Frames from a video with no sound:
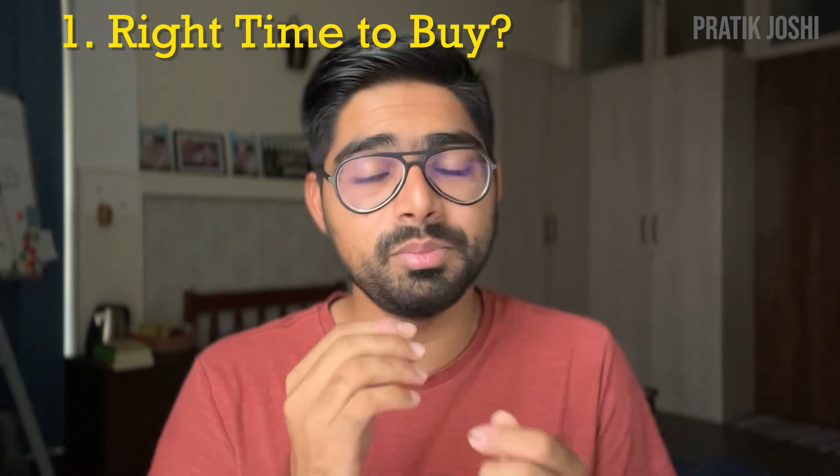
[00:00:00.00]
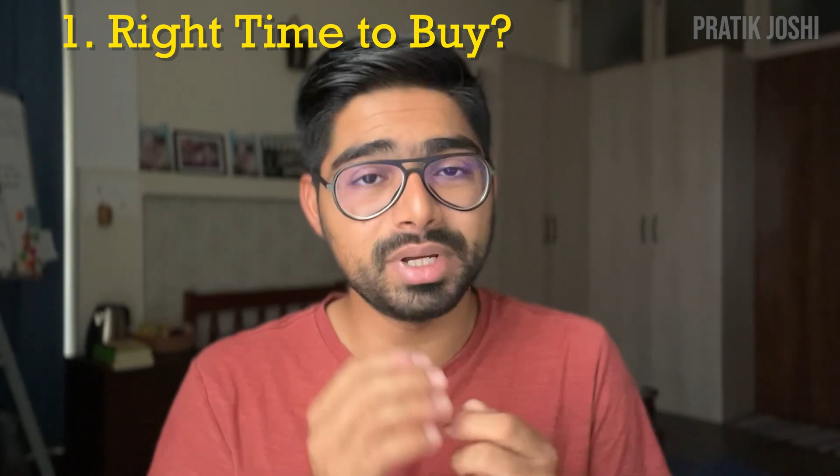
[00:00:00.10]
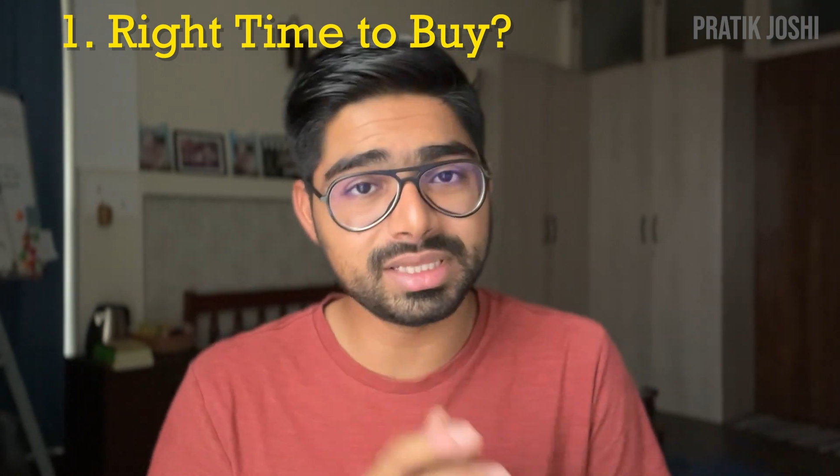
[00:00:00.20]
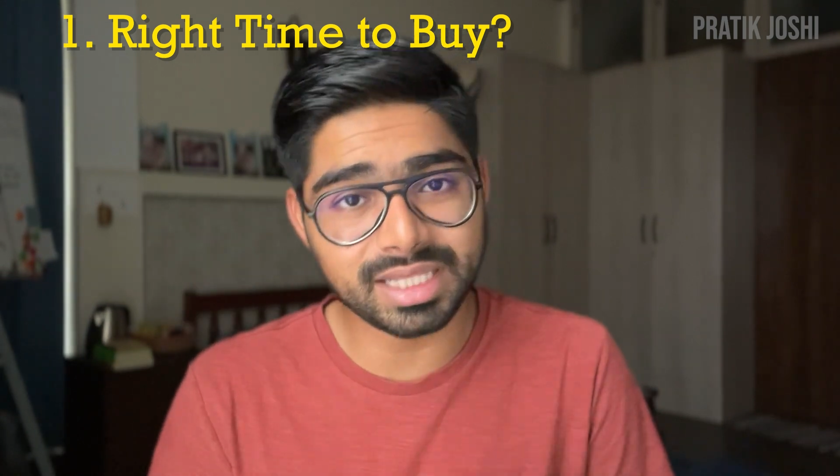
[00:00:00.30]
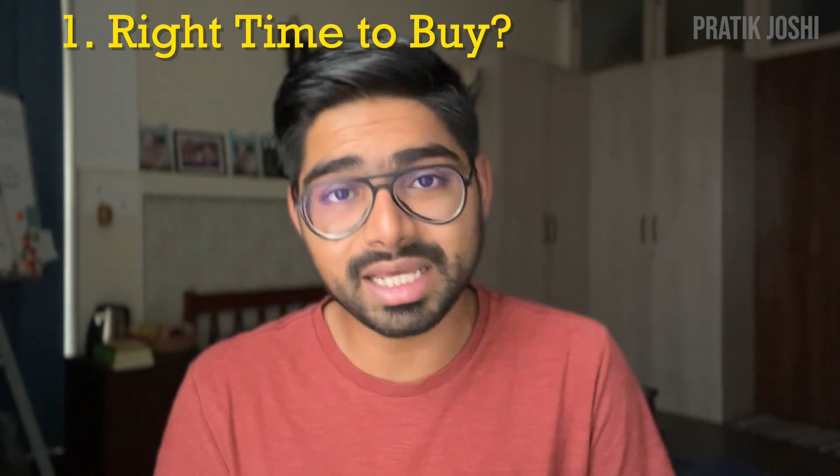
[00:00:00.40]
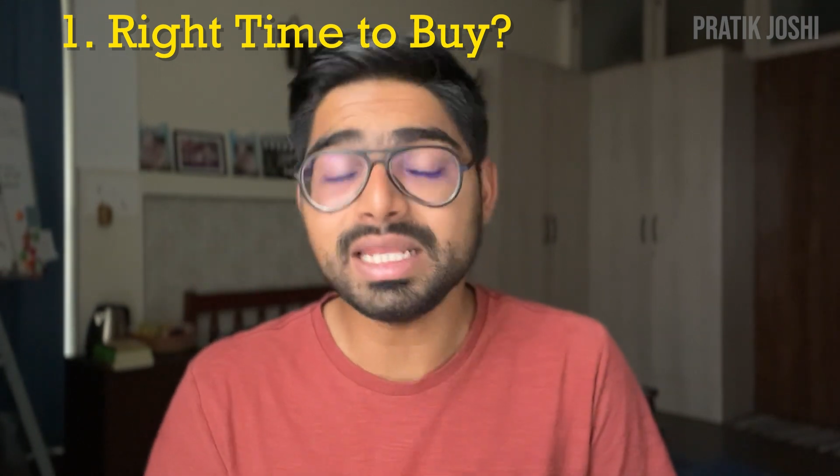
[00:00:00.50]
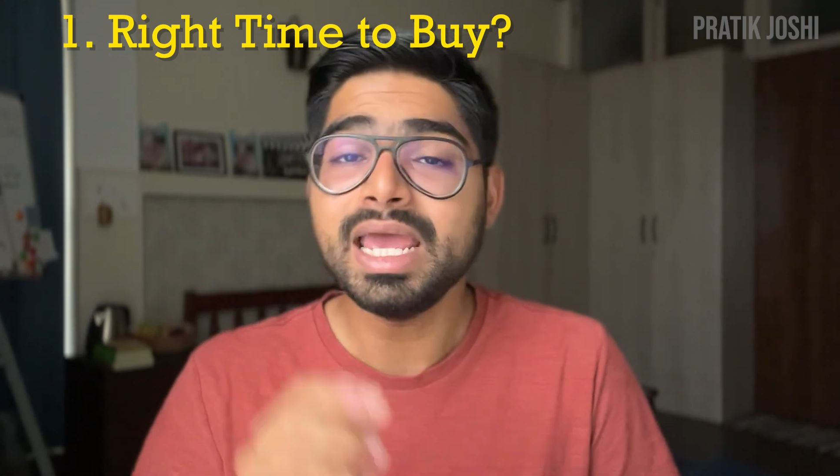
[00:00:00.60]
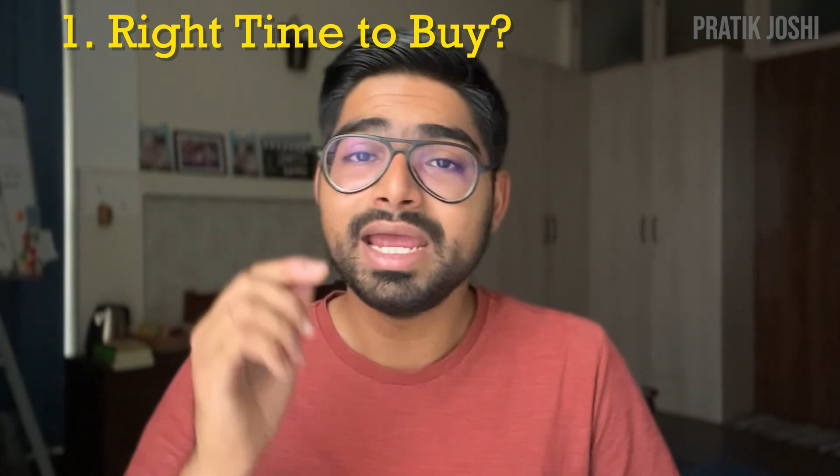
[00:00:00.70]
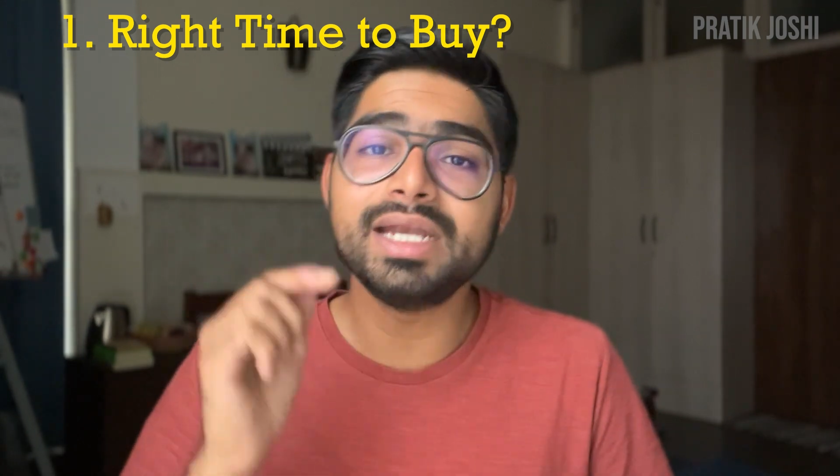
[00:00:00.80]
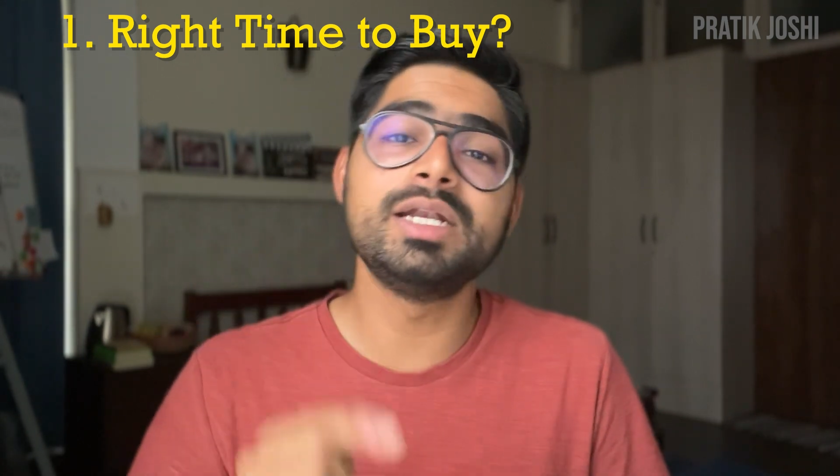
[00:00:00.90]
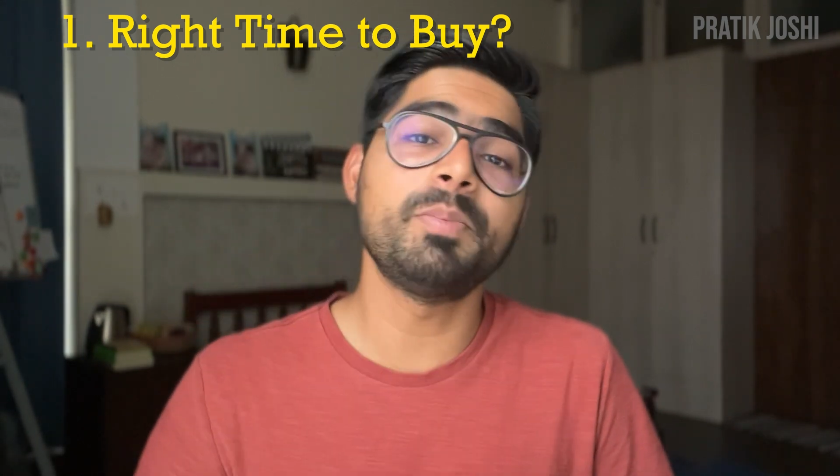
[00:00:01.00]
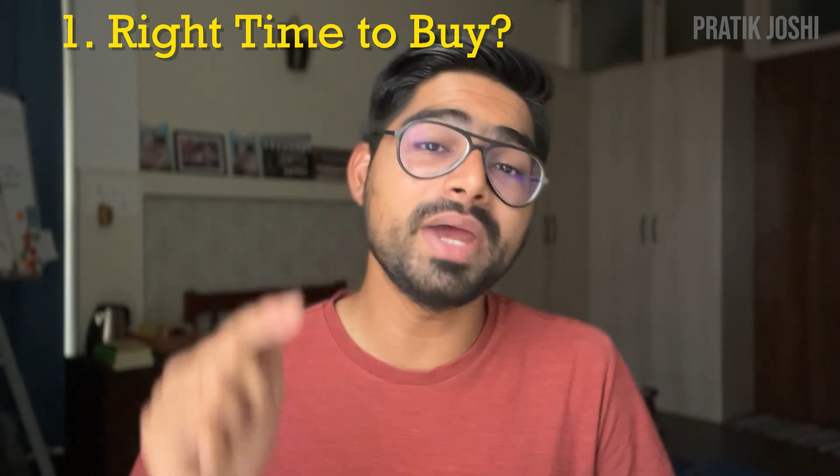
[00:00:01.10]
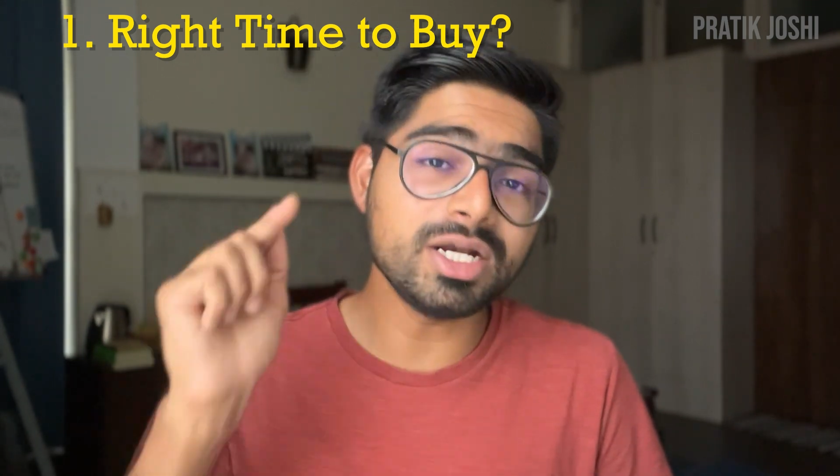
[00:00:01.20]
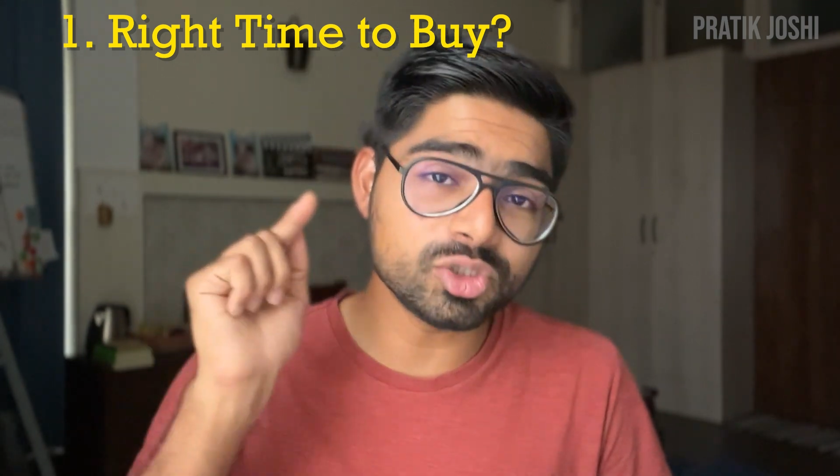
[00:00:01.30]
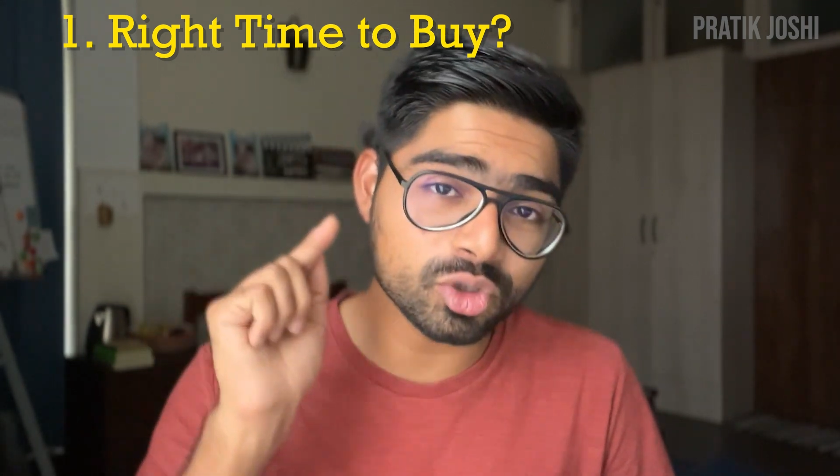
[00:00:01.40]
But then it
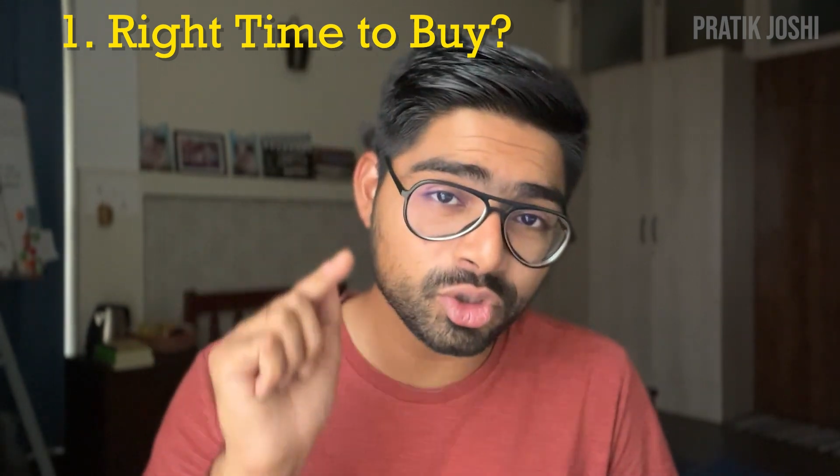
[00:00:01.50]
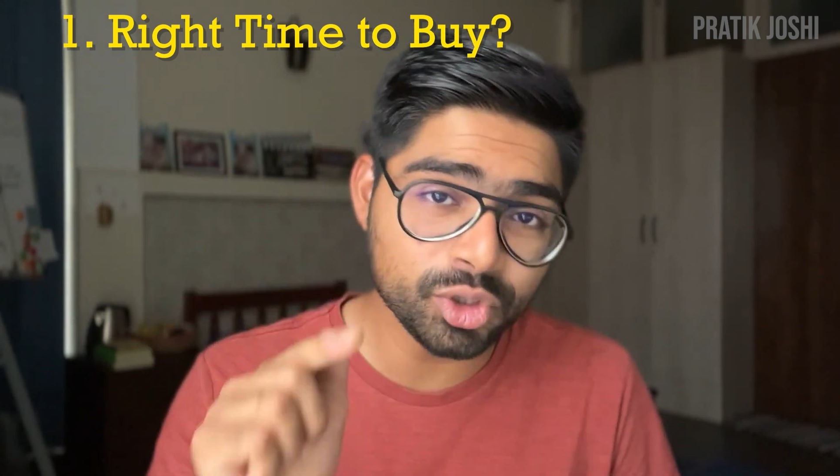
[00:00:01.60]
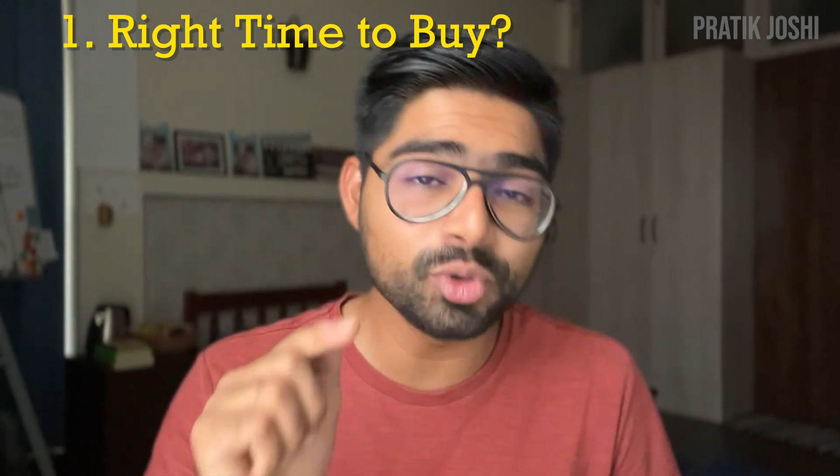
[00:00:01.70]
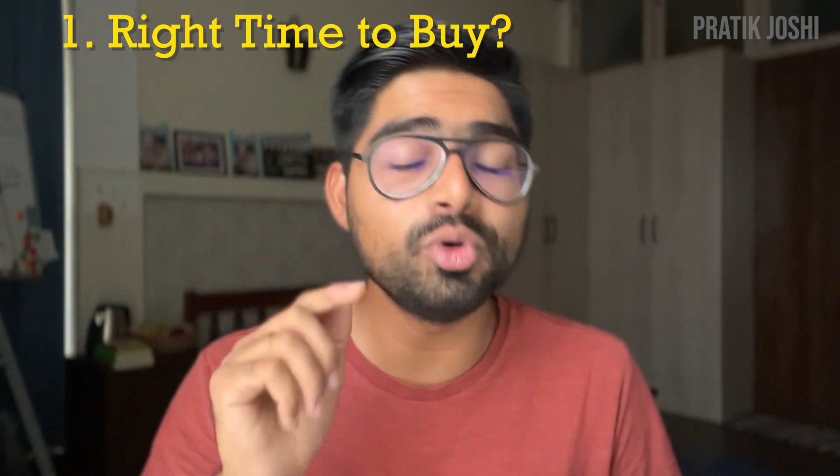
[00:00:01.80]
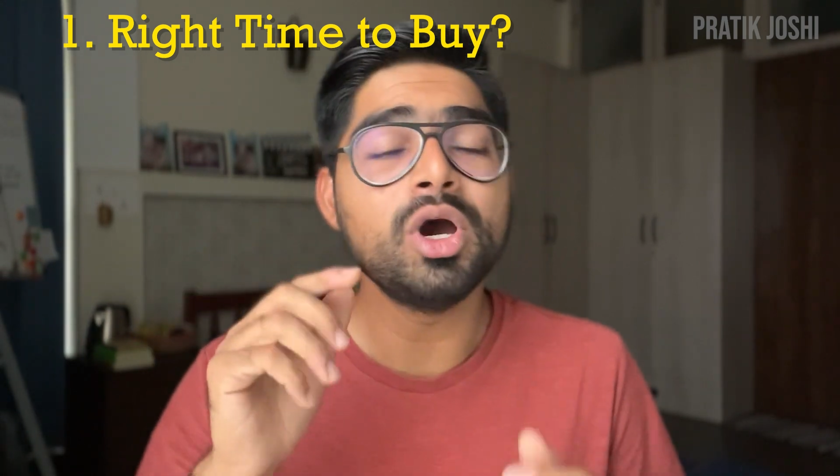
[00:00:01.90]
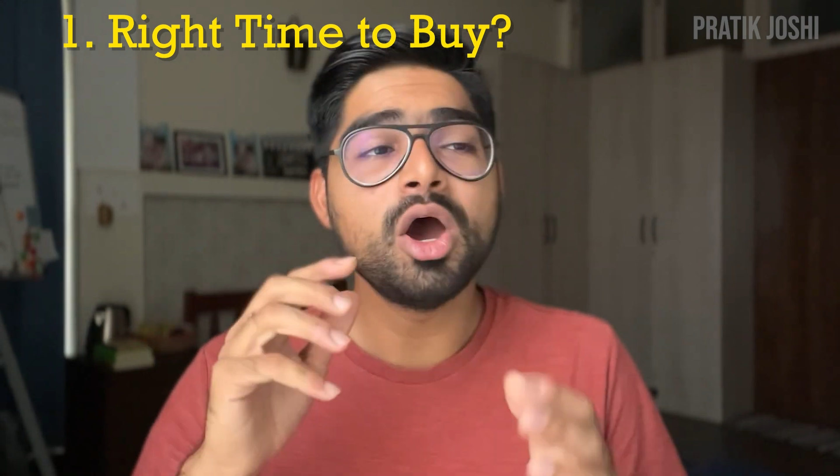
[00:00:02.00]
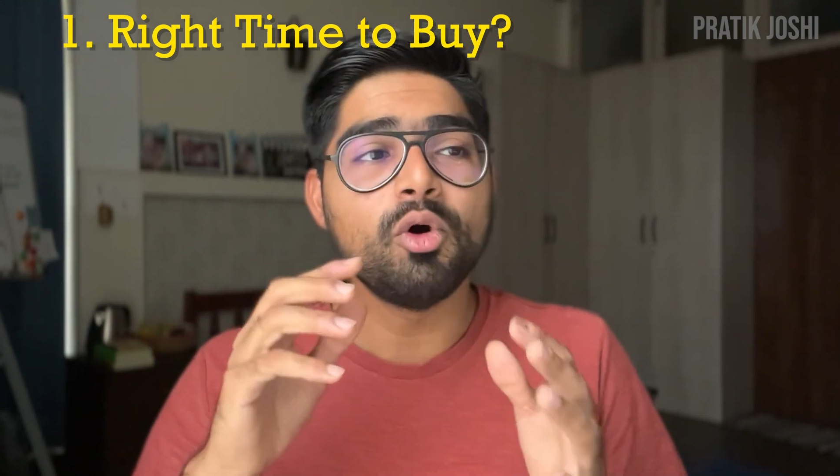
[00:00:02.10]
depends on you